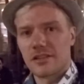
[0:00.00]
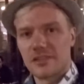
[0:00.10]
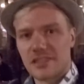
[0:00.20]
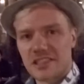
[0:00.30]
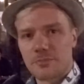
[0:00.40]

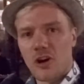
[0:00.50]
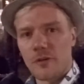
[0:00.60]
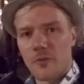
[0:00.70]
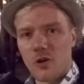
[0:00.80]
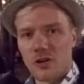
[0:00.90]
This is Bar
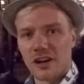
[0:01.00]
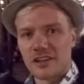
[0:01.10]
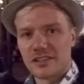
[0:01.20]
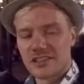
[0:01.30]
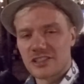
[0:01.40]
Boca.
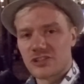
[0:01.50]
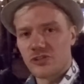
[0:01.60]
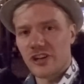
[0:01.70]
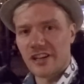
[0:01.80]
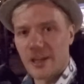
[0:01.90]
This is a
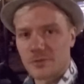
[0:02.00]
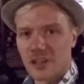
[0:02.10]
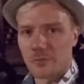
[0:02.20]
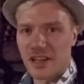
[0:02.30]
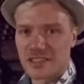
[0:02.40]
real
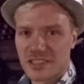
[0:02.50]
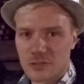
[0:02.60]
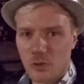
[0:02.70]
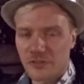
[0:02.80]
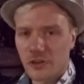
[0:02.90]
hipster place. It's
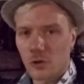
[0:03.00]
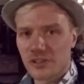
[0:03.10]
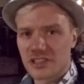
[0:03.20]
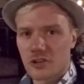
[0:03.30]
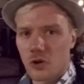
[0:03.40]
one of the
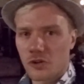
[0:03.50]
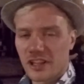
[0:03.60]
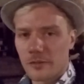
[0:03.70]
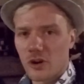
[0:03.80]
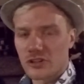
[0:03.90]
oldest
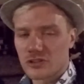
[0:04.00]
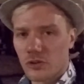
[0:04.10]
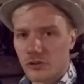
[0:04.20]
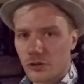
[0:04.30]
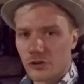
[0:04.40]
cocktail bars
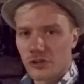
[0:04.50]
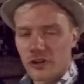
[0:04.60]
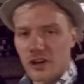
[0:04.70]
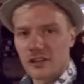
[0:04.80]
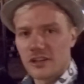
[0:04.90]
on
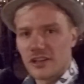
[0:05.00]
Grünerløkka.